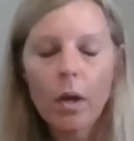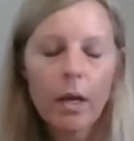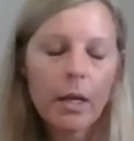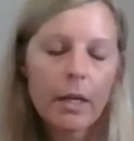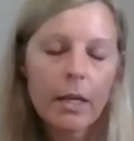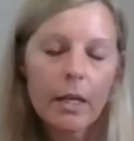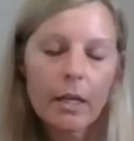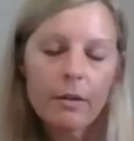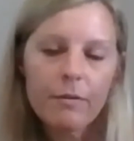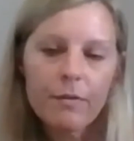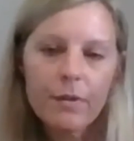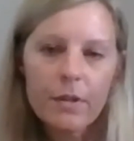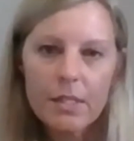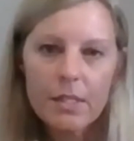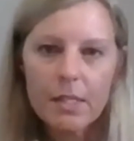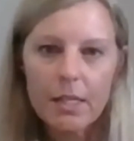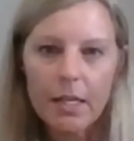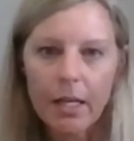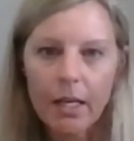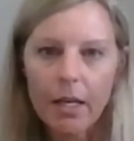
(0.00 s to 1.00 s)
In
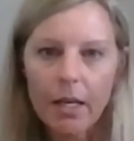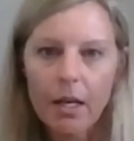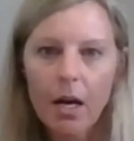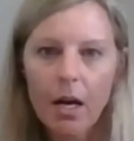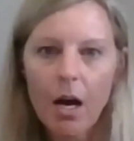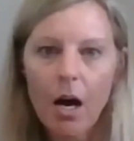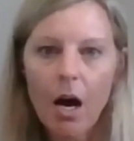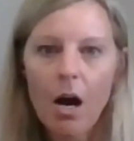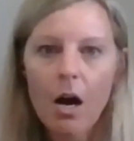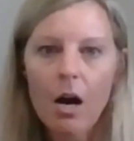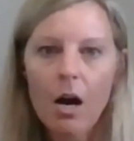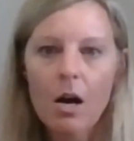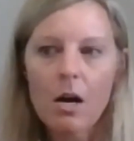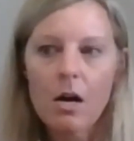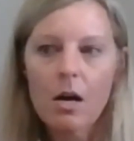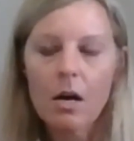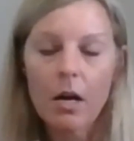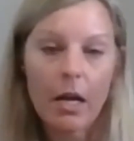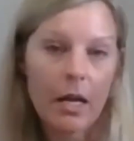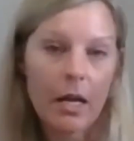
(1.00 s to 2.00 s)
infancy
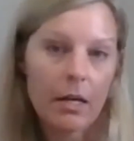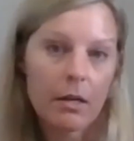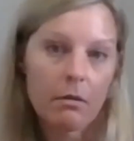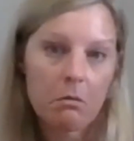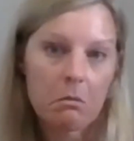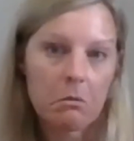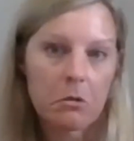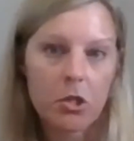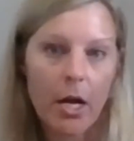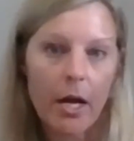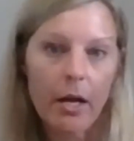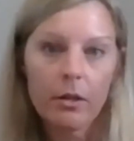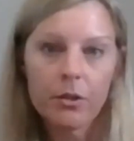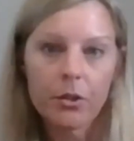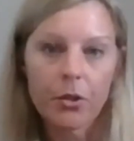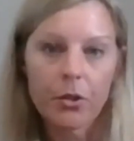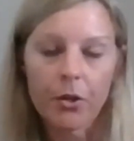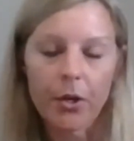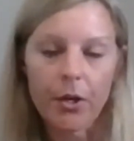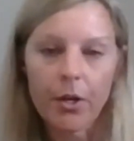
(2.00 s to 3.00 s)
and
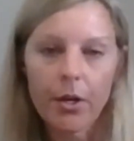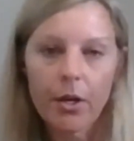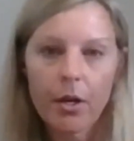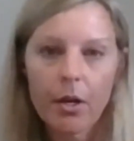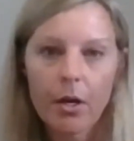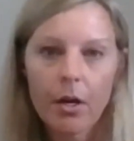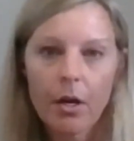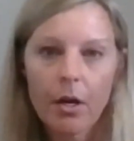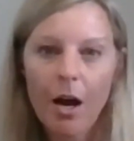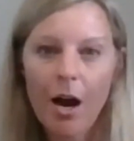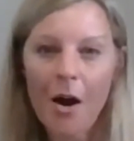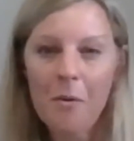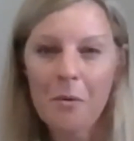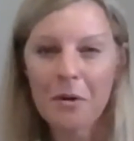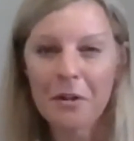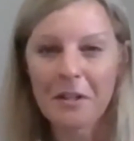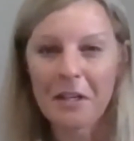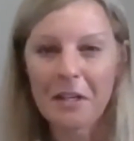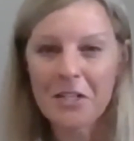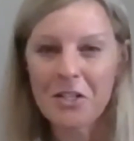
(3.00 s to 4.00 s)
childhood, our
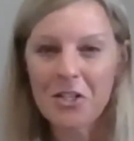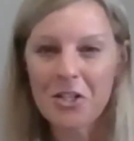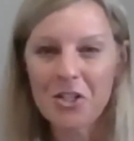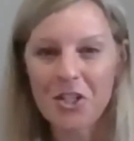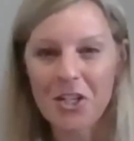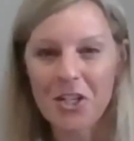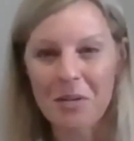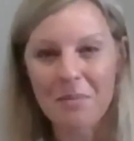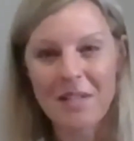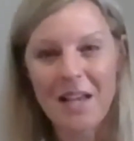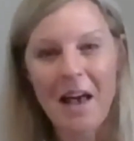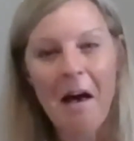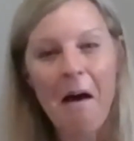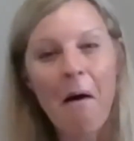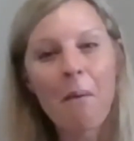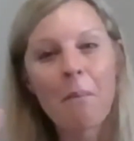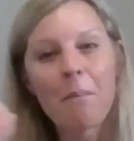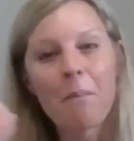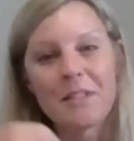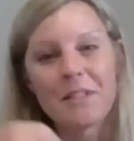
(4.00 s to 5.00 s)
relationships
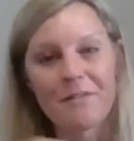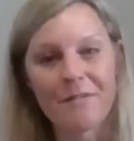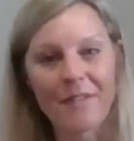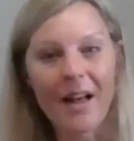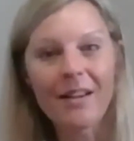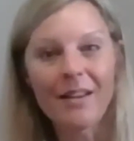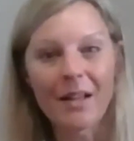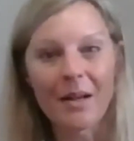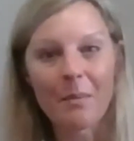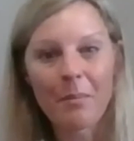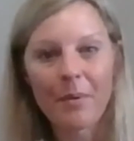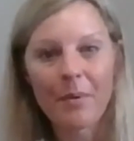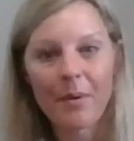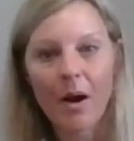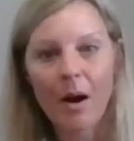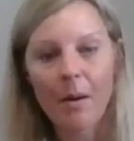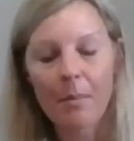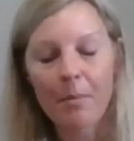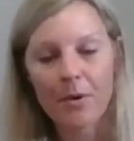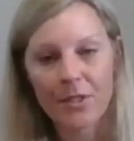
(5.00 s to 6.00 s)
help develop
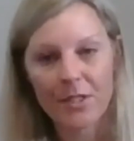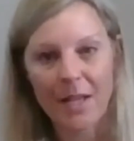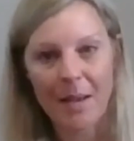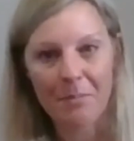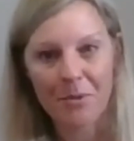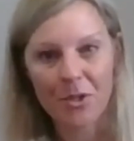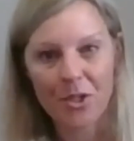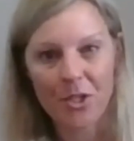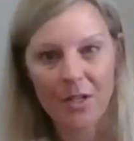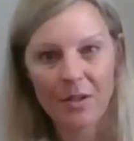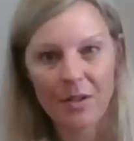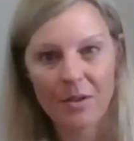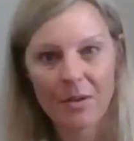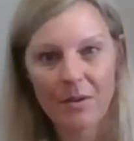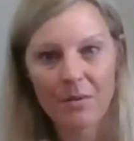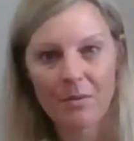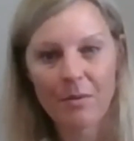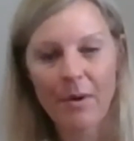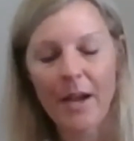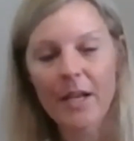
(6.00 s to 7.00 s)
our perception,
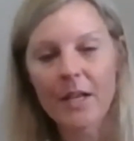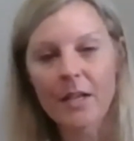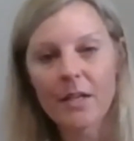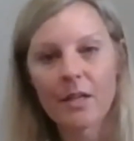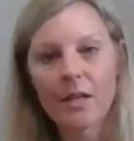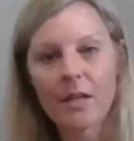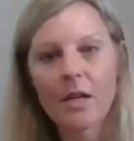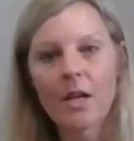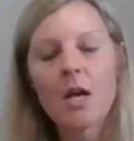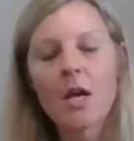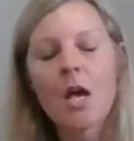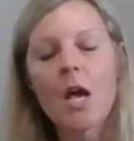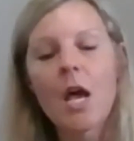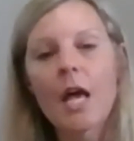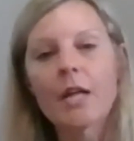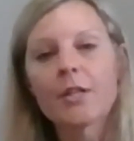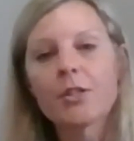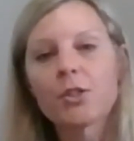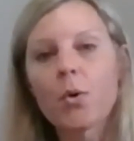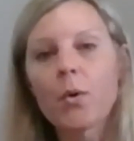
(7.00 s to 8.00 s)
right?
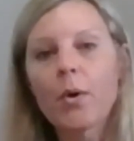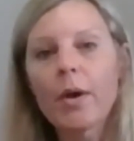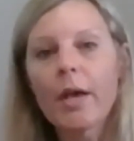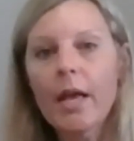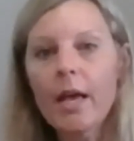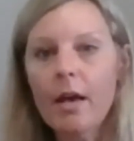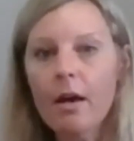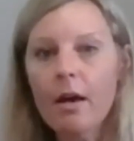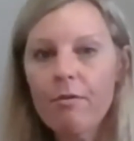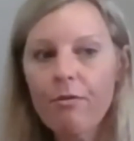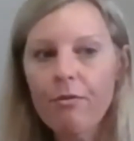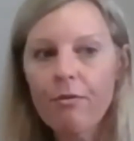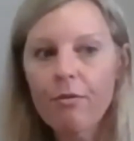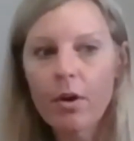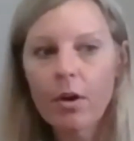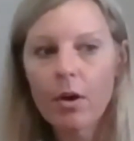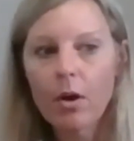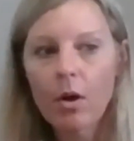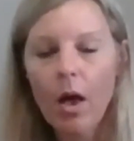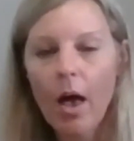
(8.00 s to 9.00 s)
And so if
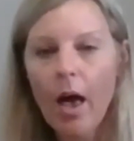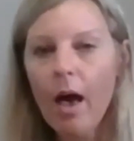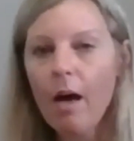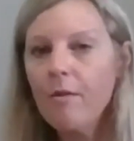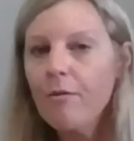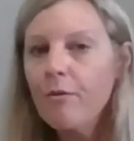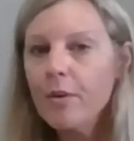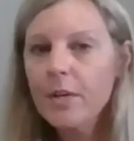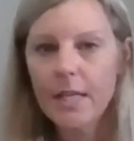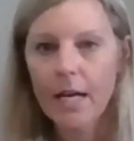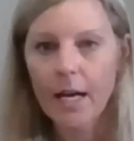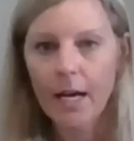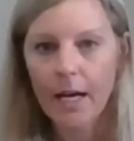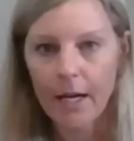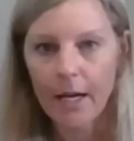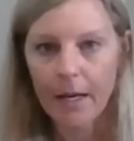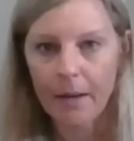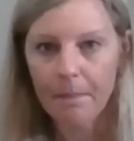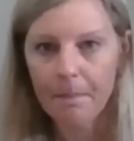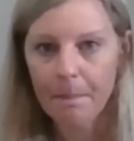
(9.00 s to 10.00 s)
every
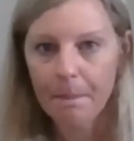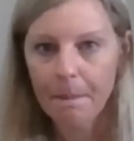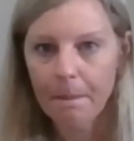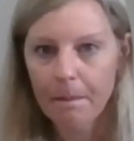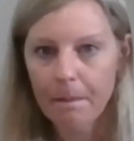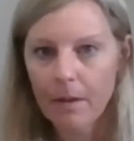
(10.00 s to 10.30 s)
time,